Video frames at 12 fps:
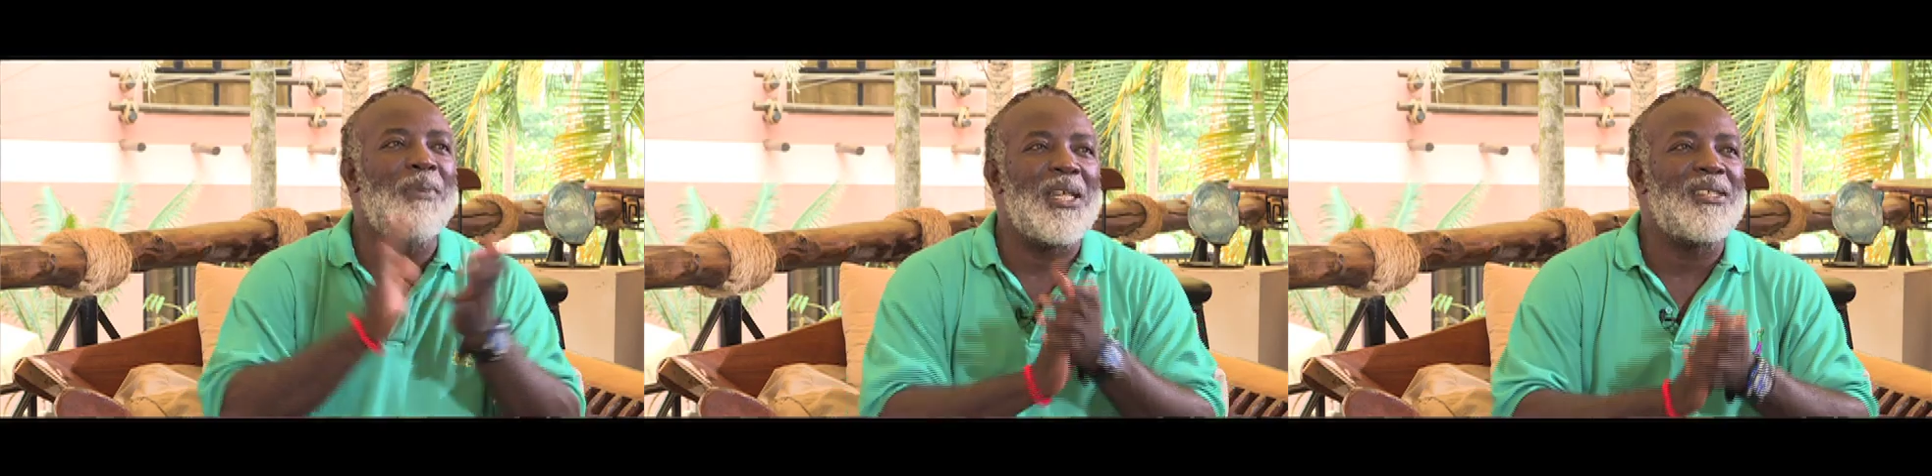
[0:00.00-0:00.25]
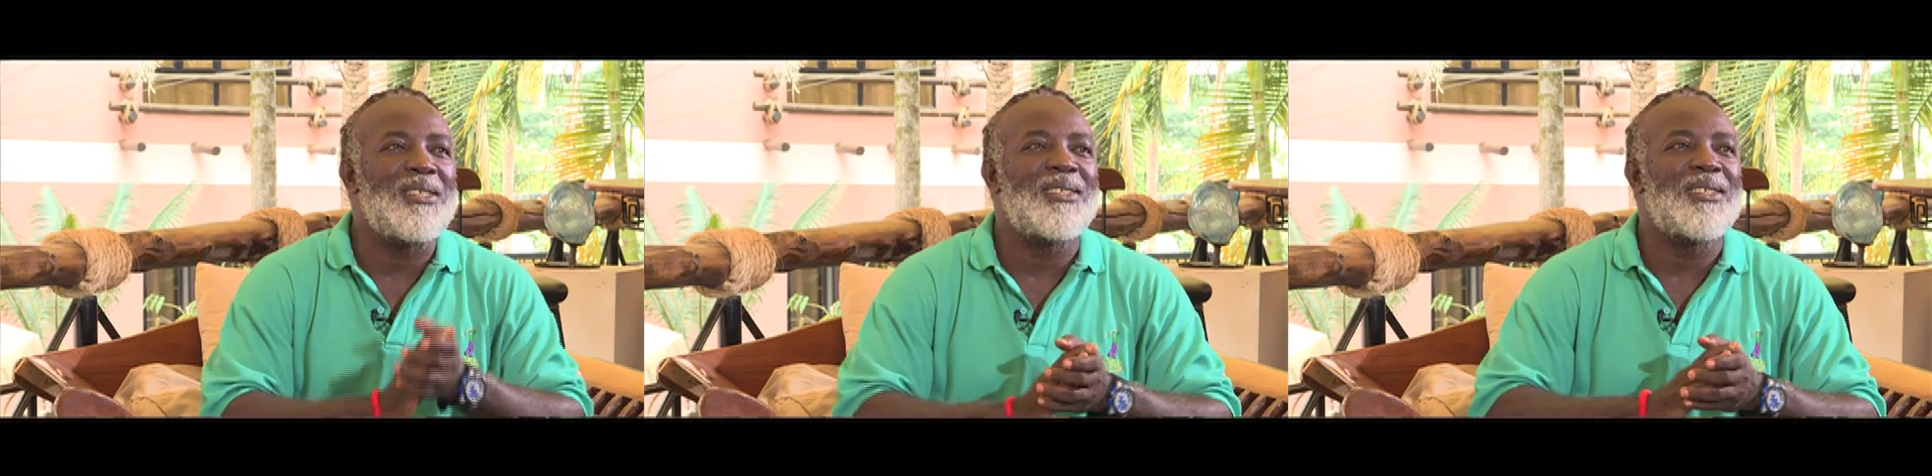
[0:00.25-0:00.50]

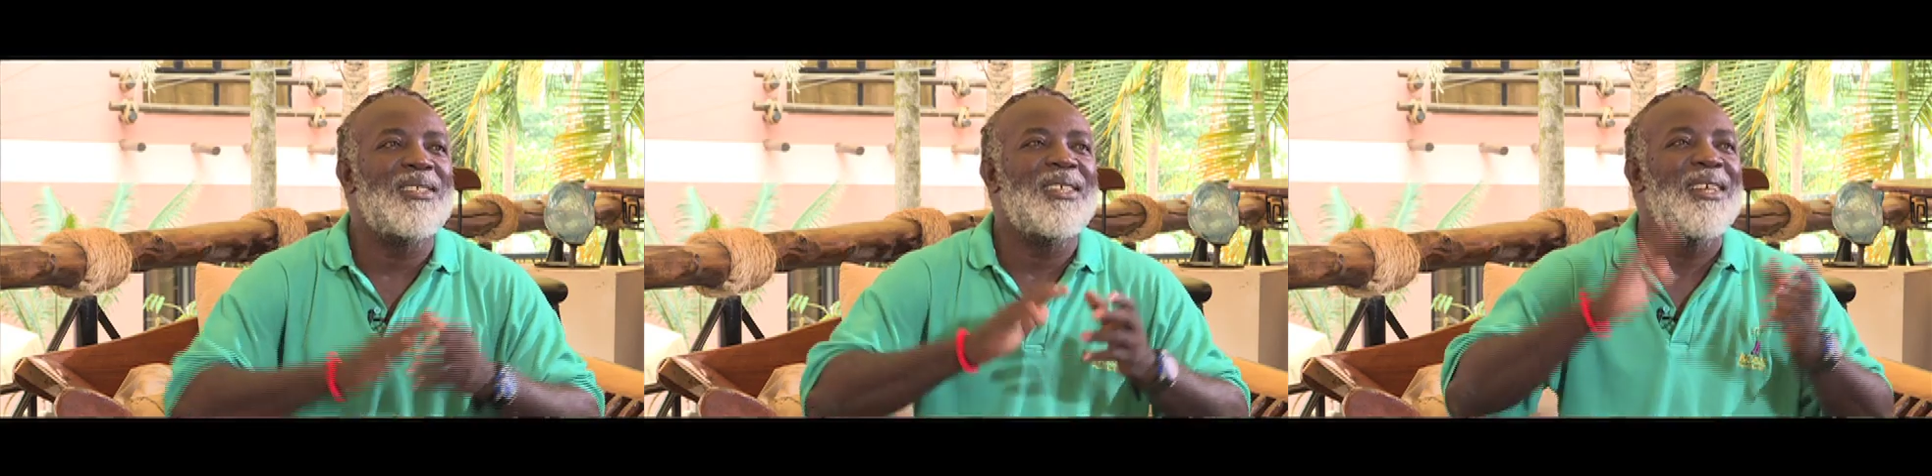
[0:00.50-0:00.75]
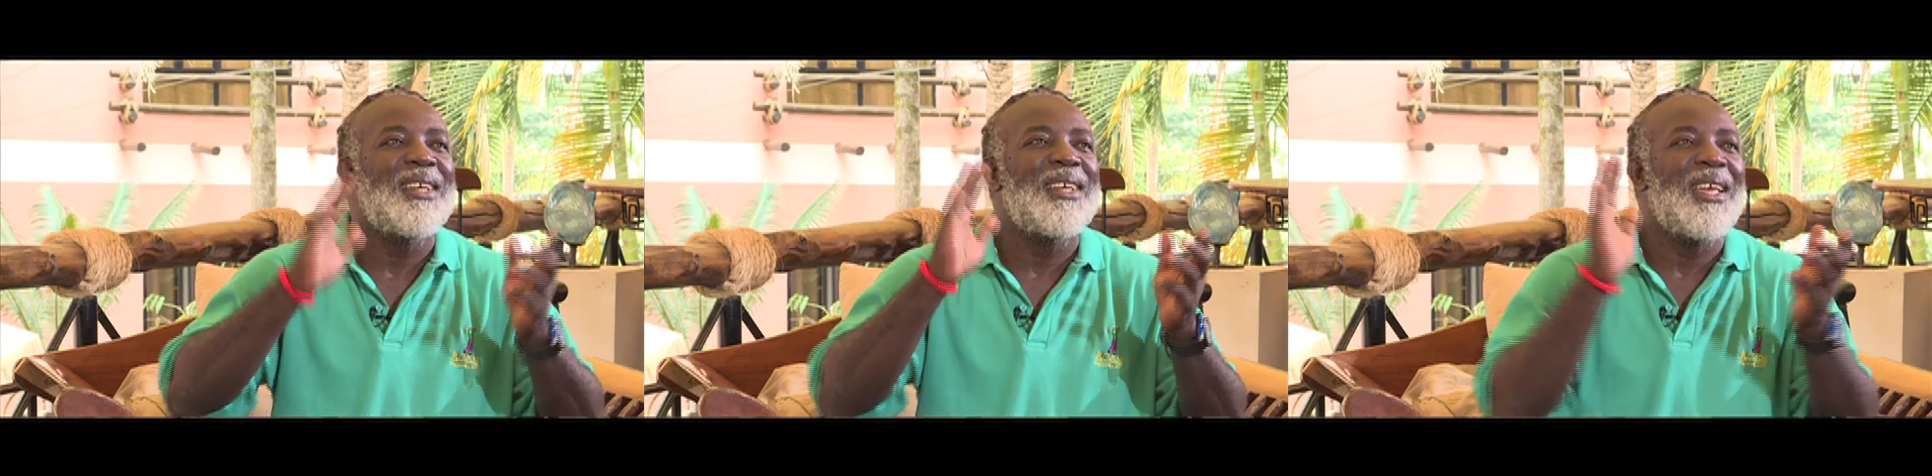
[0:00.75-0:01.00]
miss
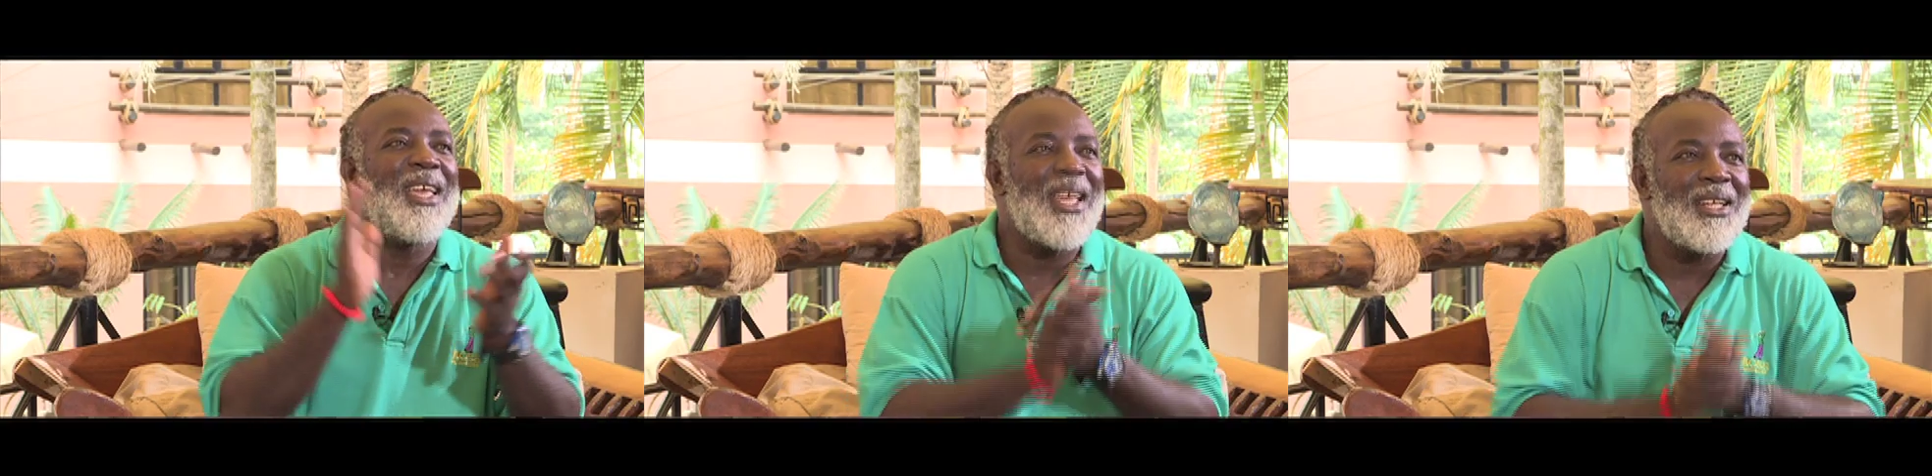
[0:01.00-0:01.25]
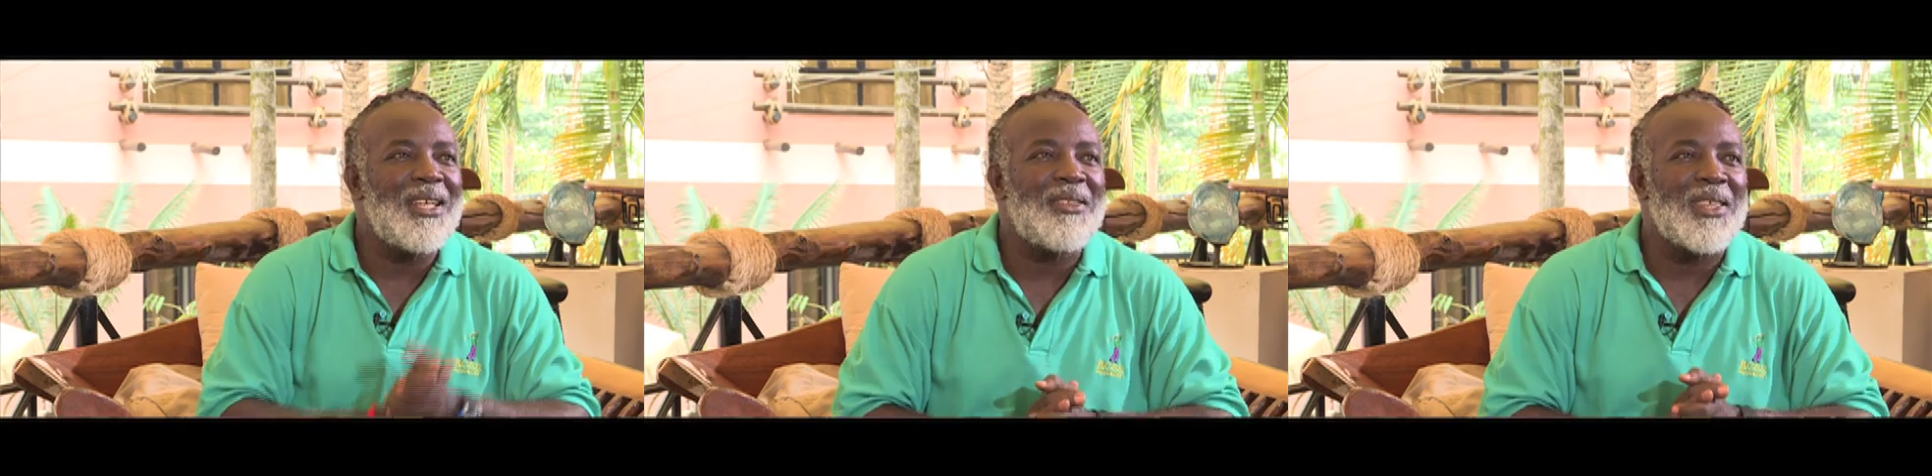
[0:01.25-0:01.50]

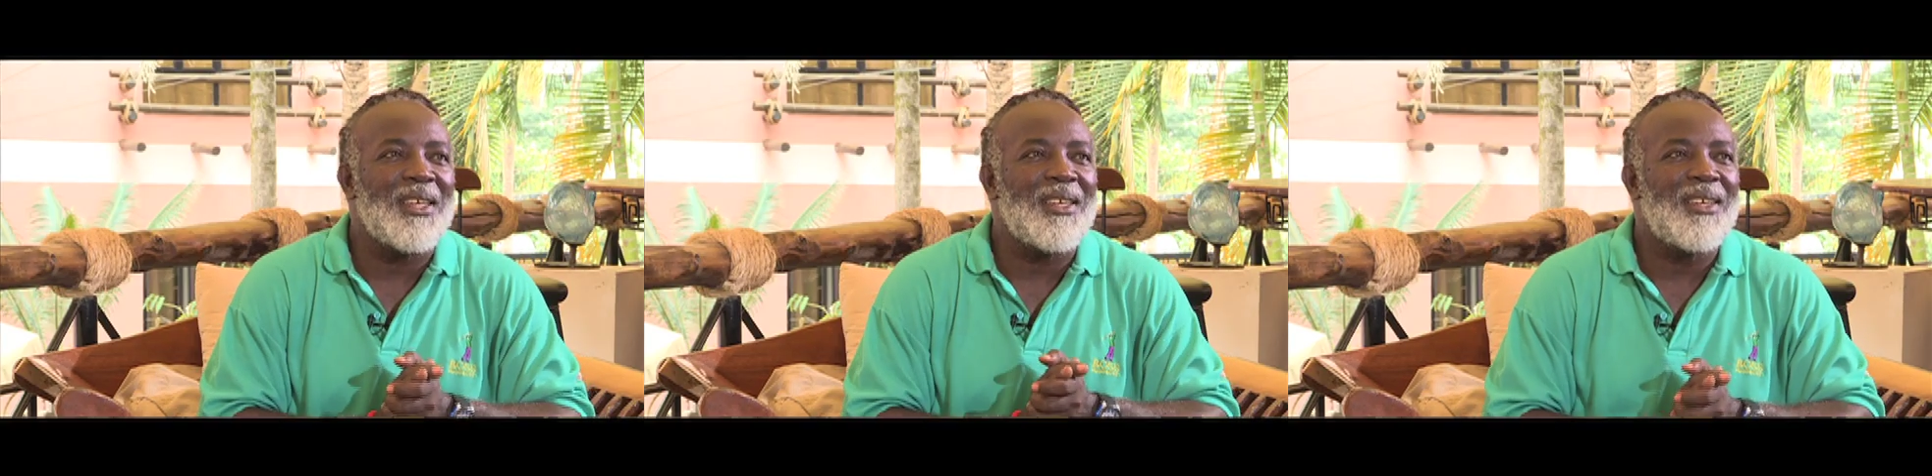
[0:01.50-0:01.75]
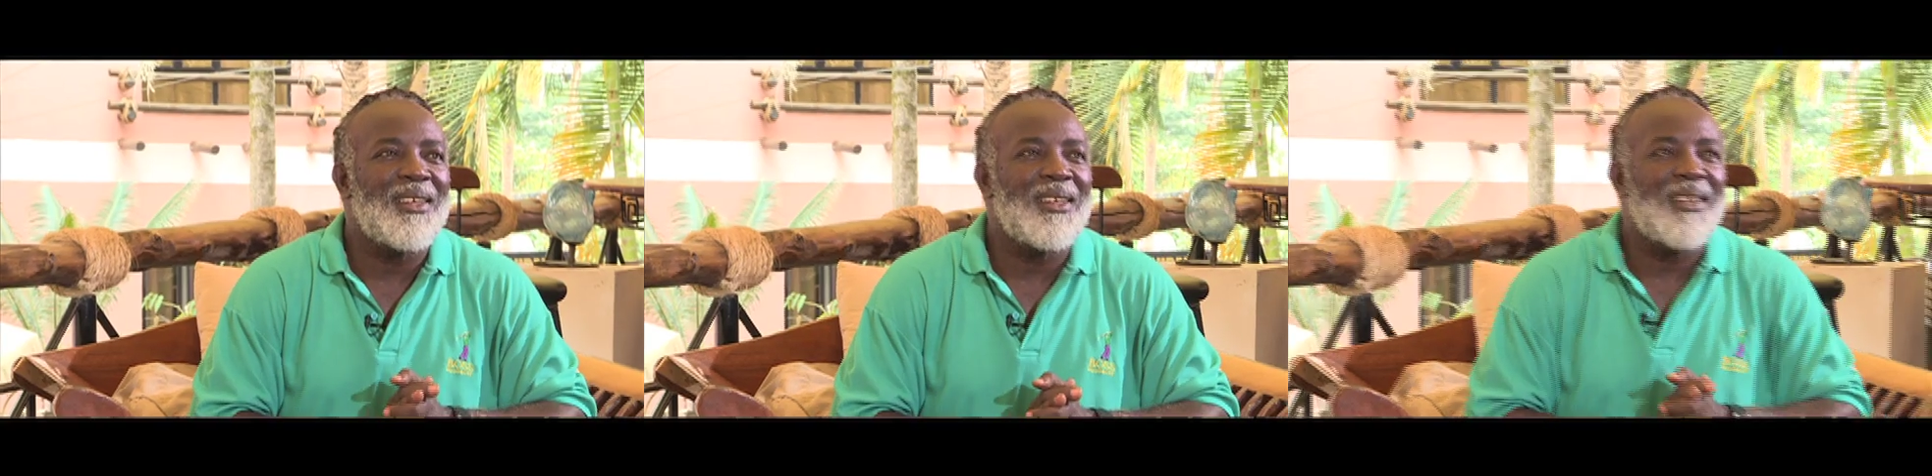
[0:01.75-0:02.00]

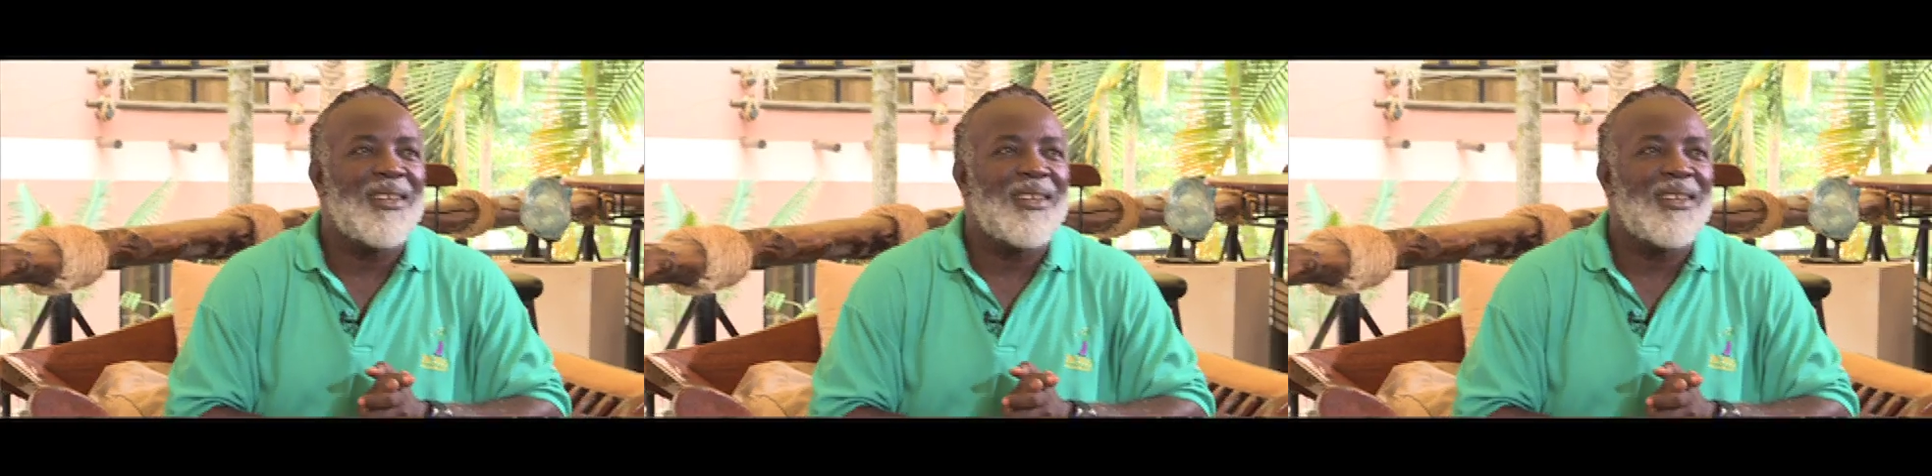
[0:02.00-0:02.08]
anything.